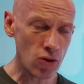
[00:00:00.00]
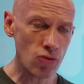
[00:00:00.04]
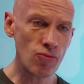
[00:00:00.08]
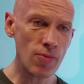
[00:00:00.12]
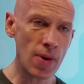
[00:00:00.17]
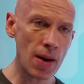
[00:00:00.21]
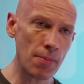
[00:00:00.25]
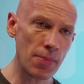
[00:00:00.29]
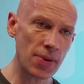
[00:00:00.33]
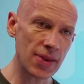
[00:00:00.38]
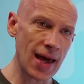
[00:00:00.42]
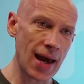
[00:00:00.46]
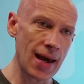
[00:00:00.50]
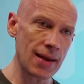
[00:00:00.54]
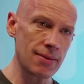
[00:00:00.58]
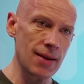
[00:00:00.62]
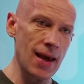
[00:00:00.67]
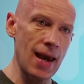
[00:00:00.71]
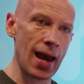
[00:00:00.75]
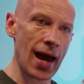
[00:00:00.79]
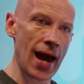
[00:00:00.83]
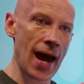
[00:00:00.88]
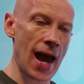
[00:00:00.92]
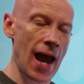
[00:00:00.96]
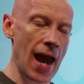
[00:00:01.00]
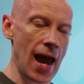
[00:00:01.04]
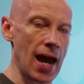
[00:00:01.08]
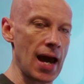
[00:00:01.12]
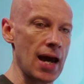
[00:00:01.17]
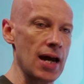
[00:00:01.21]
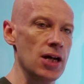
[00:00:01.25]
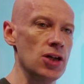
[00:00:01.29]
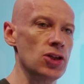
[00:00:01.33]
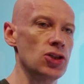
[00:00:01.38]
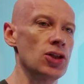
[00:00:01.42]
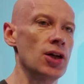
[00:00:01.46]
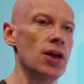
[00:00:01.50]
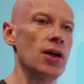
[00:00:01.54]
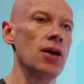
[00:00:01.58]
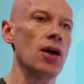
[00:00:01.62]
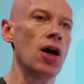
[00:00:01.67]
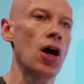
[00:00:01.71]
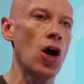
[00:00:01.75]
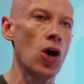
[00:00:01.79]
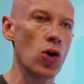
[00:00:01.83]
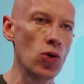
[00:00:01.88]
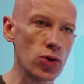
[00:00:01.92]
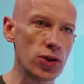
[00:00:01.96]
remember that Azure
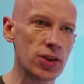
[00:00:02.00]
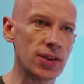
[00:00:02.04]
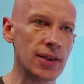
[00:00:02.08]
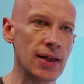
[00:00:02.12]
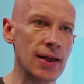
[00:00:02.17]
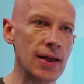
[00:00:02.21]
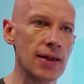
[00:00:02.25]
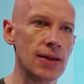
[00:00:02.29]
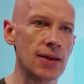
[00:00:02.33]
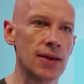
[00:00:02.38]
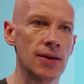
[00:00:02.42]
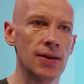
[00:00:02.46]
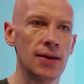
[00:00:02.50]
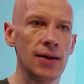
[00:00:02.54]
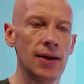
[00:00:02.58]
hosted